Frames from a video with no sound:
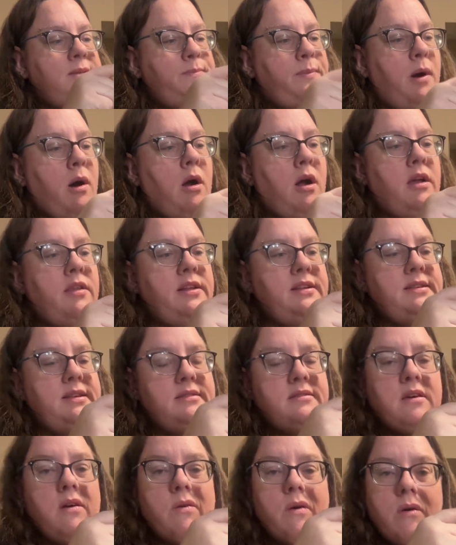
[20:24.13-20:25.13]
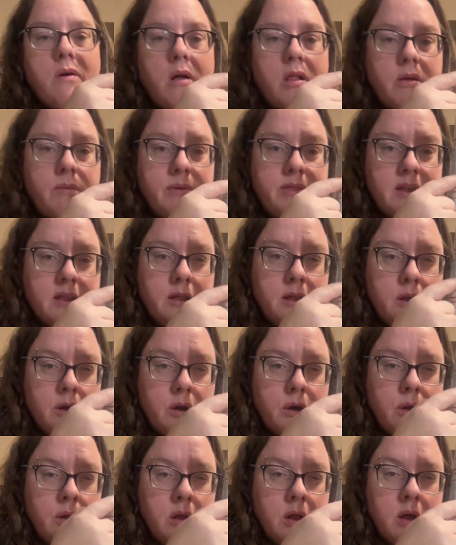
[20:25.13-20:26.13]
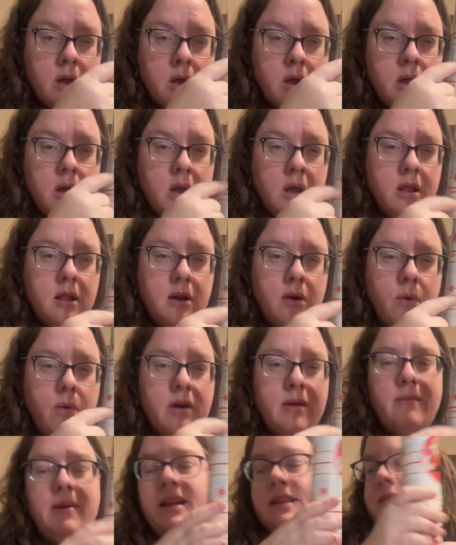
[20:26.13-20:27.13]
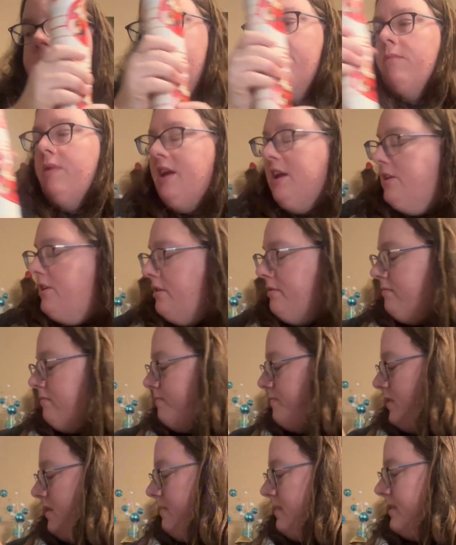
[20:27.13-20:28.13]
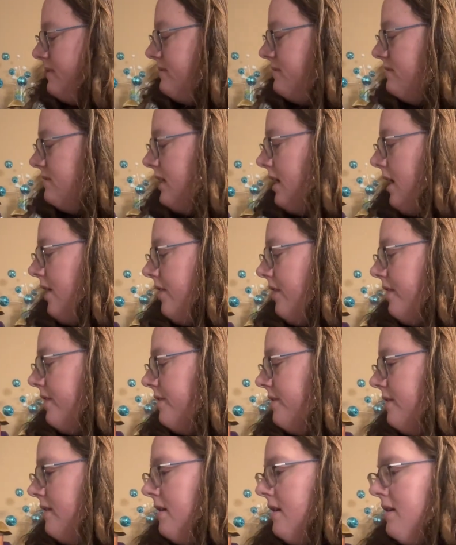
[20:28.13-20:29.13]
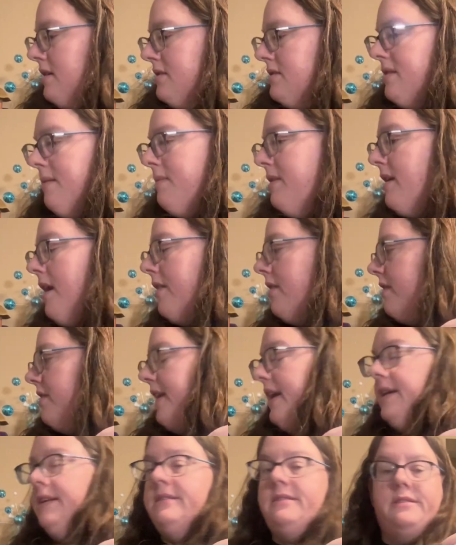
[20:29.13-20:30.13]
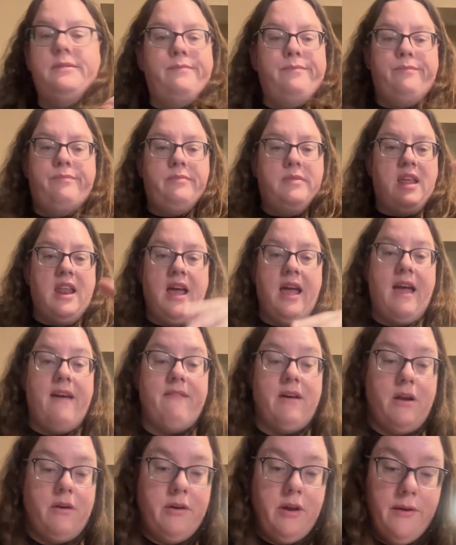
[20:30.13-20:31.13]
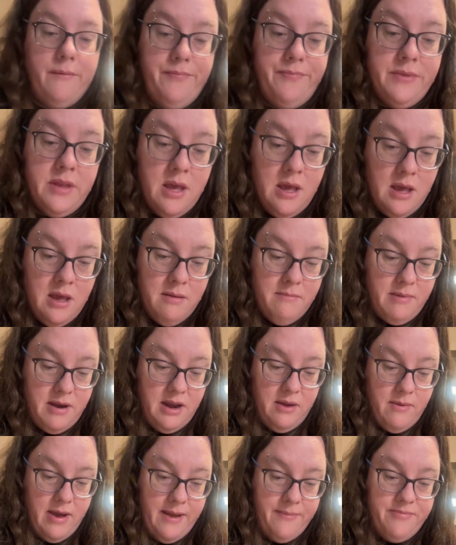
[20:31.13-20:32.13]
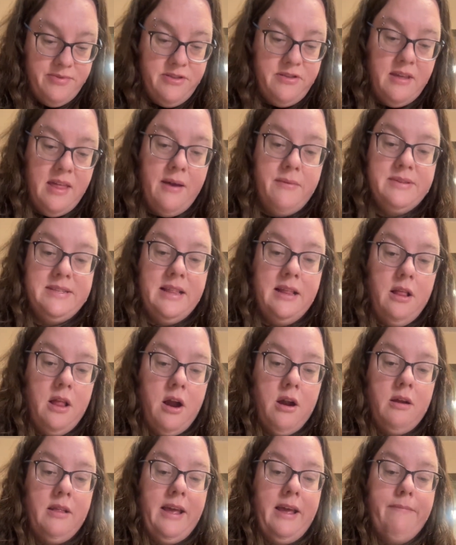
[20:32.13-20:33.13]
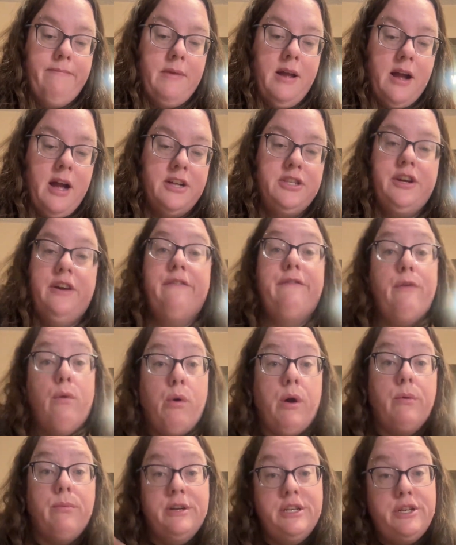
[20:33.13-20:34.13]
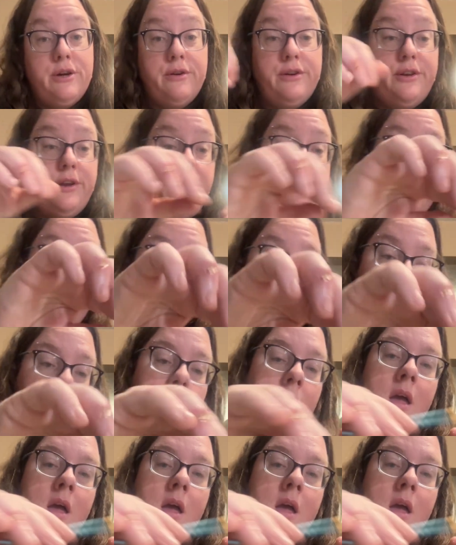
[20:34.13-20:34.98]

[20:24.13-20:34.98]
part that says Coca-Cola with the little ornaments, and we could put them on some of the other things that I have. I don't know. But anyway, so I was a little early. I got you at 4. We showed day 4.